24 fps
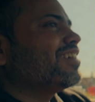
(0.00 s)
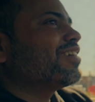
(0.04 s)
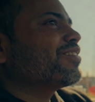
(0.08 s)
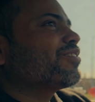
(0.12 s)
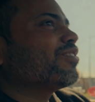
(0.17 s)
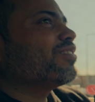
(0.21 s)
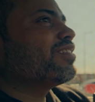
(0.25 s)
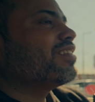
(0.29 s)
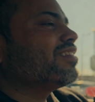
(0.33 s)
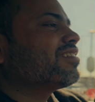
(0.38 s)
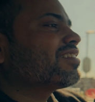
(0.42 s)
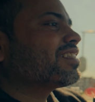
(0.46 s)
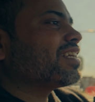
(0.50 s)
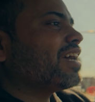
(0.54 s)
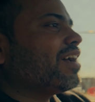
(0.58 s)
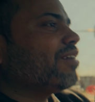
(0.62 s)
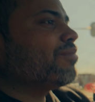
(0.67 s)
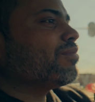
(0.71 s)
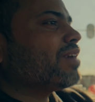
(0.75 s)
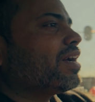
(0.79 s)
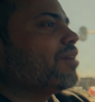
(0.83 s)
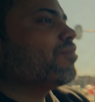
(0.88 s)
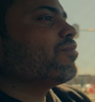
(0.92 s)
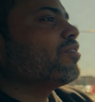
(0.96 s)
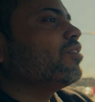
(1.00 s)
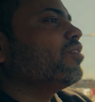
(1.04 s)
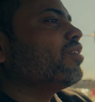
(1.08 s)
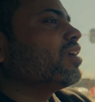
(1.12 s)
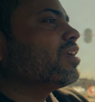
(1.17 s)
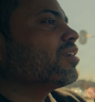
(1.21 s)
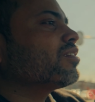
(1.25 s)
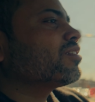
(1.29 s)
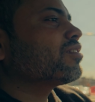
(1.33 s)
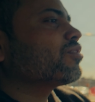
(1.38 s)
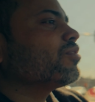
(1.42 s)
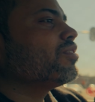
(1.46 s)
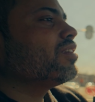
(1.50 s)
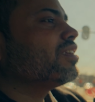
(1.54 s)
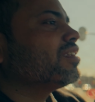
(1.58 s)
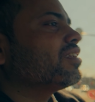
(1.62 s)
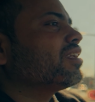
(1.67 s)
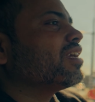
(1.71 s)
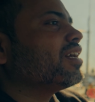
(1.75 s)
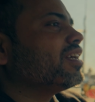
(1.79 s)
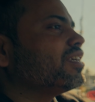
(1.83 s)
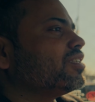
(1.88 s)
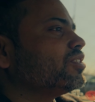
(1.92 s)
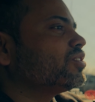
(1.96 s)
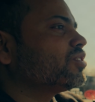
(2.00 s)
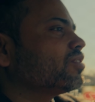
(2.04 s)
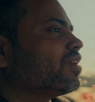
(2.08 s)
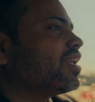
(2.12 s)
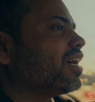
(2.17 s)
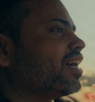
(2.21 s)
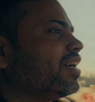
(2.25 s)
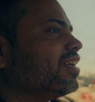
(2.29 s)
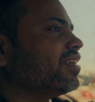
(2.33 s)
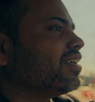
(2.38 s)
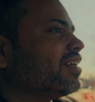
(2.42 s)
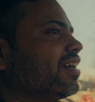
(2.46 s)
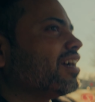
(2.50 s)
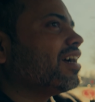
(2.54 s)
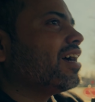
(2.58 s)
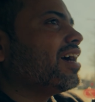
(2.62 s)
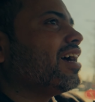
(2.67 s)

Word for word: So this time I'm going to India in July